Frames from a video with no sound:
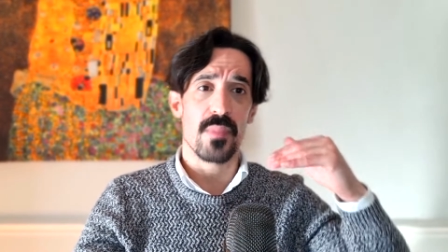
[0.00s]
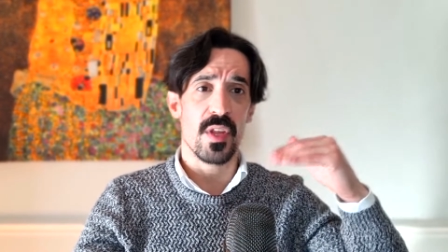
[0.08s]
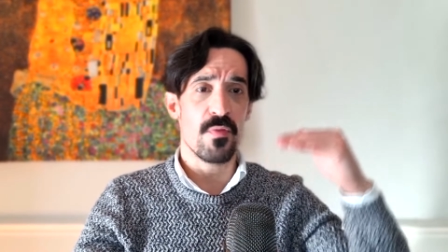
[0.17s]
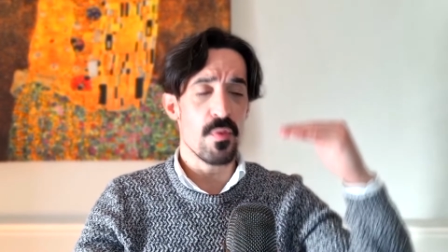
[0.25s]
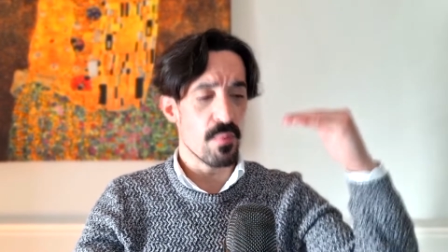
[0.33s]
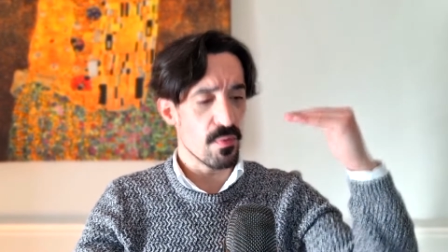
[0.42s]

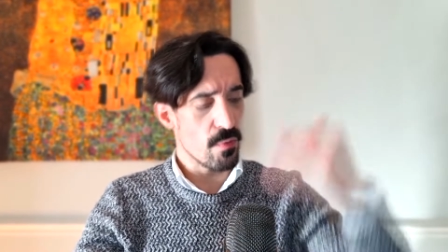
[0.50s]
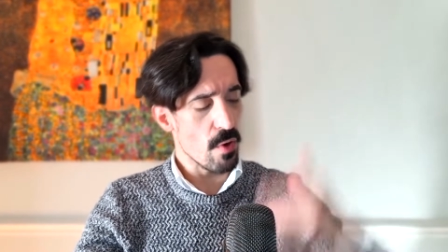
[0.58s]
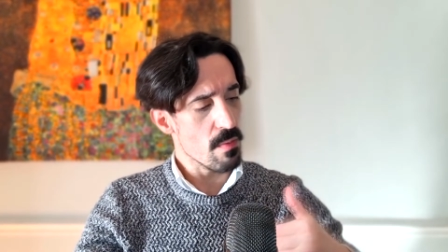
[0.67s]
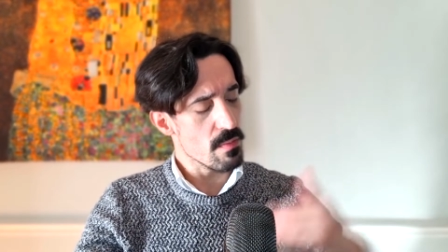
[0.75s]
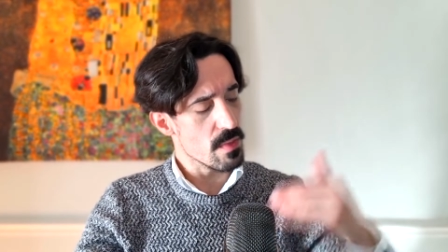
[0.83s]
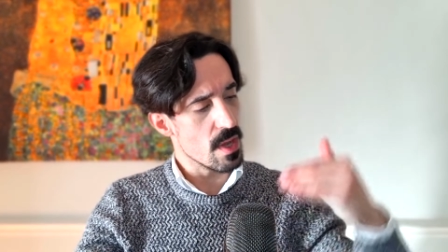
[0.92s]
if you
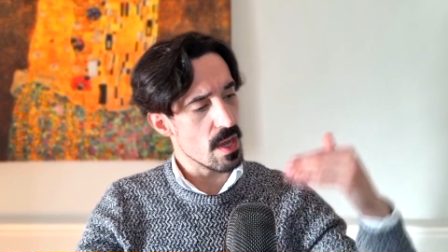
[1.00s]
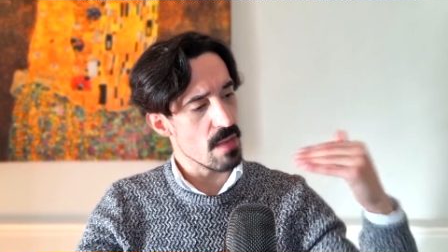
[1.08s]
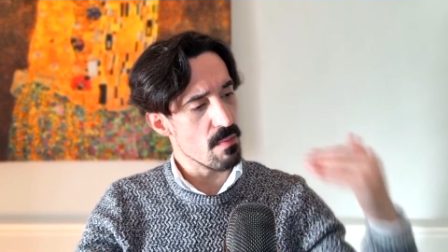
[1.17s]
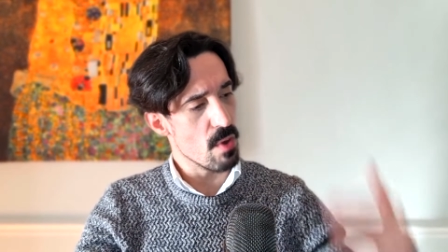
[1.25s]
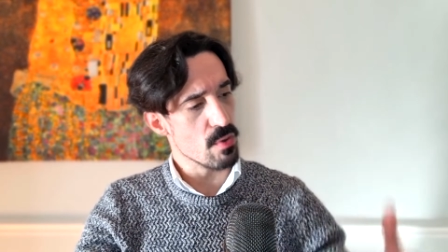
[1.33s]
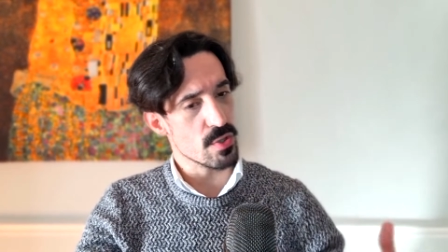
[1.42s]
perform a
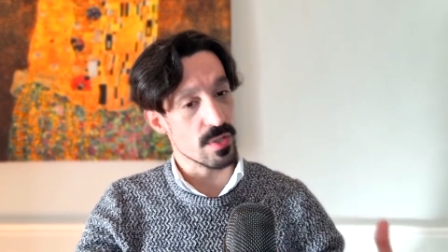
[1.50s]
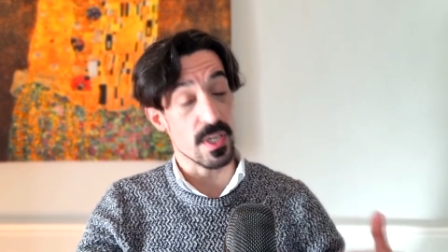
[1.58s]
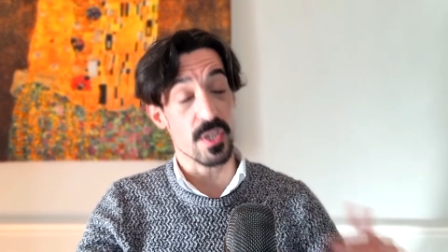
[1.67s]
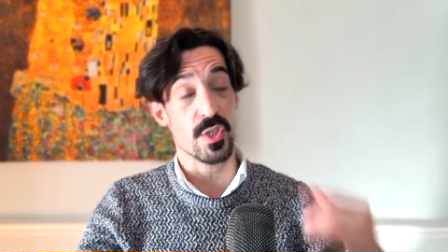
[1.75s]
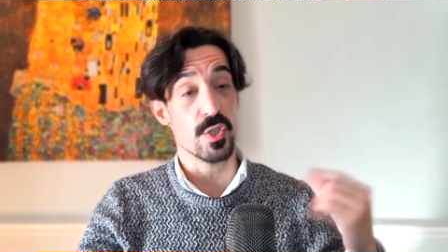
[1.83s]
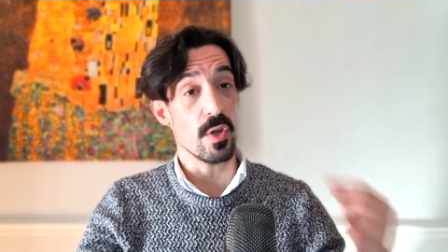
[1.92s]
motion
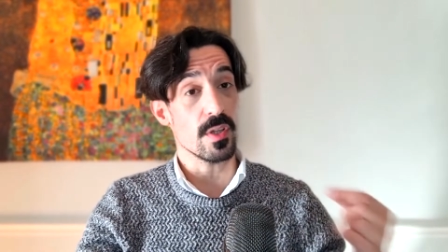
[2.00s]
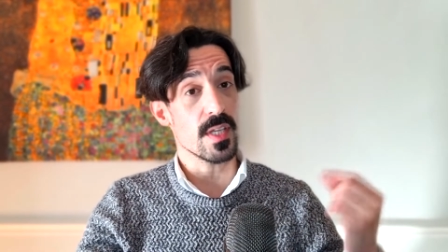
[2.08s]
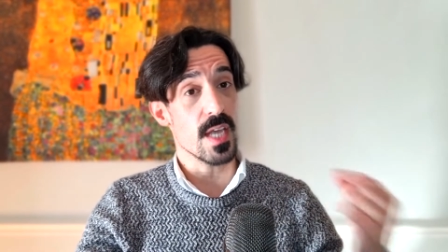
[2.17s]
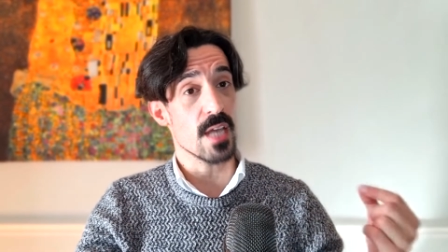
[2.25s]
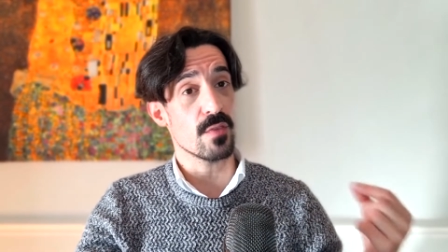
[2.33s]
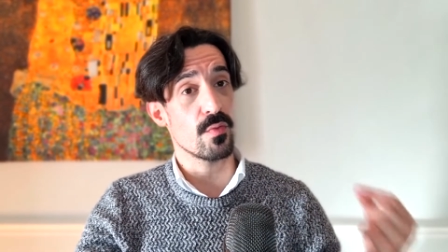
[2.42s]
that's not
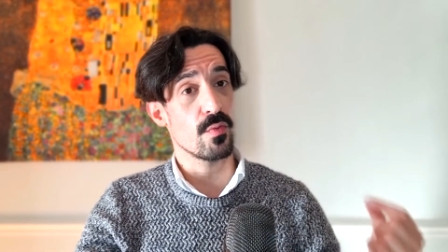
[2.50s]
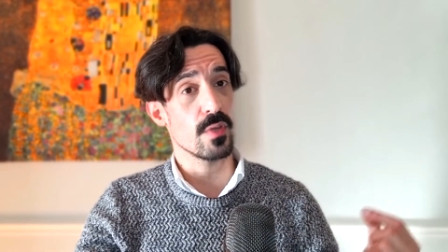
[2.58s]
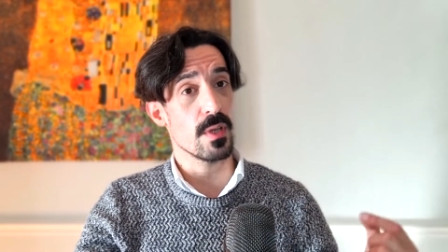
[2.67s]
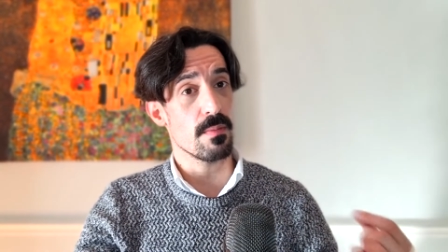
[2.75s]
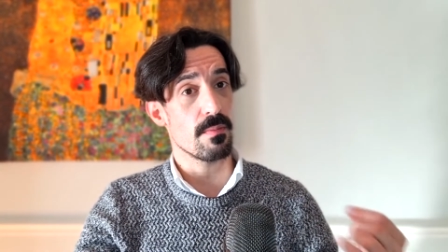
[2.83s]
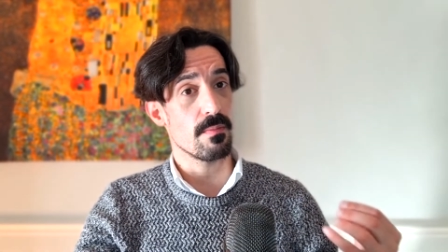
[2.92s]
yet
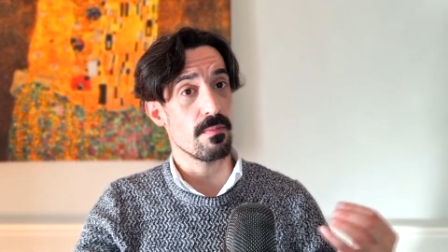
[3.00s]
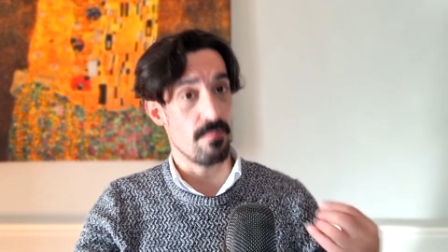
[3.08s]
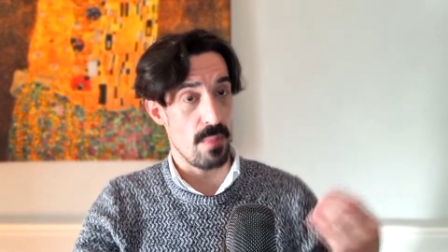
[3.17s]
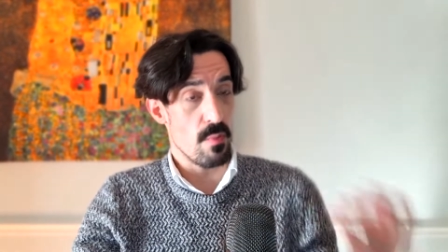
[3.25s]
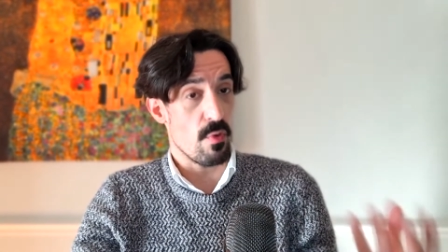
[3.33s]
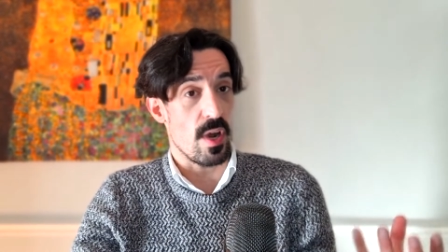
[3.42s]
fully
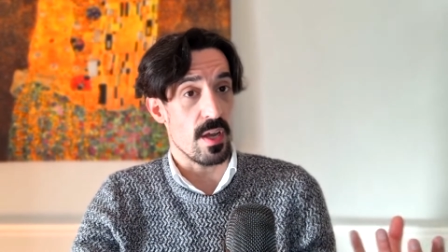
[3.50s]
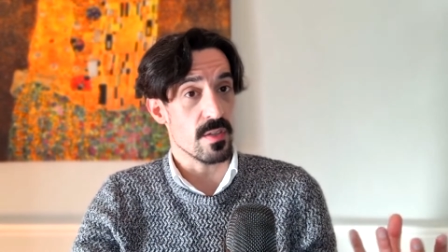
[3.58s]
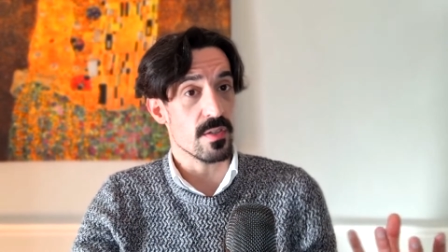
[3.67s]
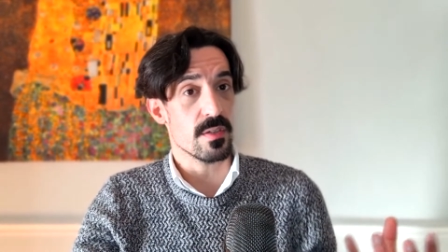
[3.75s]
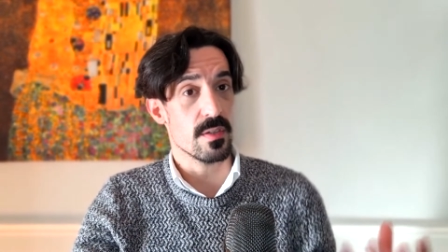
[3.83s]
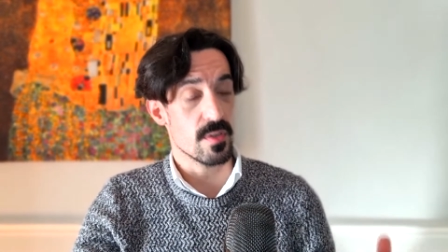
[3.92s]

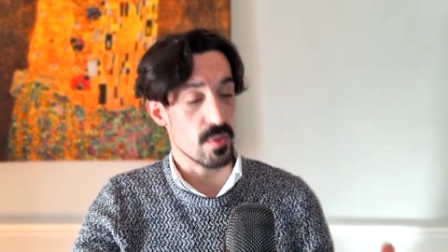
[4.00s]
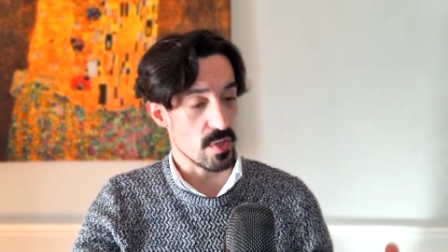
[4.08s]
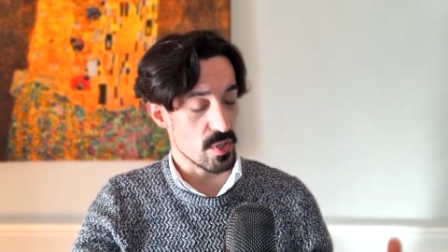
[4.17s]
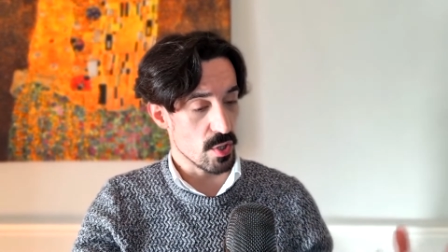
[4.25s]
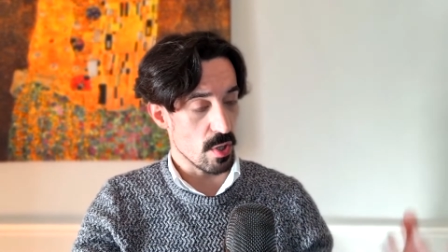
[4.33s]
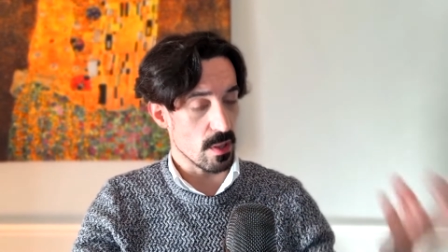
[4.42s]
memorized, so
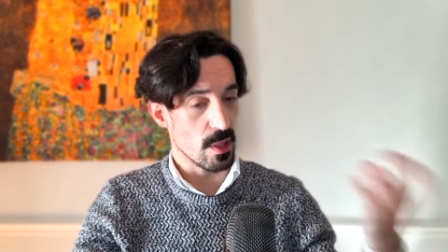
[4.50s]
it's not